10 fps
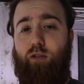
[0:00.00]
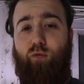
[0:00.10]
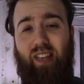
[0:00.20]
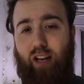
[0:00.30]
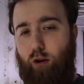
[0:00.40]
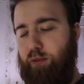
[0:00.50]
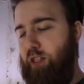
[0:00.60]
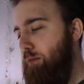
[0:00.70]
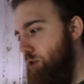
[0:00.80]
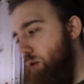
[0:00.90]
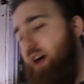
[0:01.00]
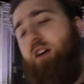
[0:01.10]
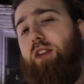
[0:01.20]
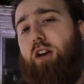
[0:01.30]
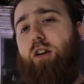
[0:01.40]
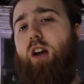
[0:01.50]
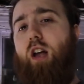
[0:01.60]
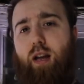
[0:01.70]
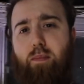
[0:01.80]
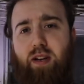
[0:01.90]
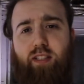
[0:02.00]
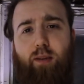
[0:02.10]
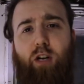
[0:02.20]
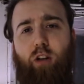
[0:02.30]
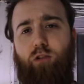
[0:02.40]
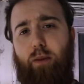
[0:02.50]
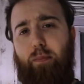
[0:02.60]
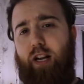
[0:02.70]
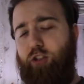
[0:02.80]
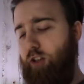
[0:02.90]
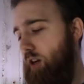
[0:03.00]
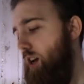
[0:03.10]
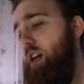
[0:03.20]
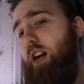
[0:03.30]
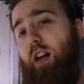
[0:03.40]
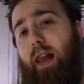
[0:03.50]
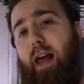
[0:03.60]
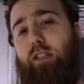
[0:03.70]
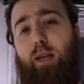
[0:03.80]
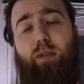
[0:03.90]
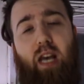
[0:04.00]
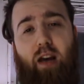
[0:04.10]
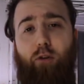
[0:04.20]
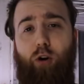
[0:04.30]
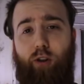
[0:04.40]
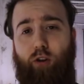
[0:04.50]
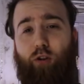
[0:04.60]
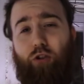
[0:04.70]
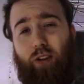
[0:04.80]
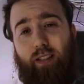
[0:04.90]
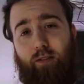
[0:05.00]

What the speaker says: It really helps them grow healthier, it makes them color up nicer, and it allows them to have all the nutrients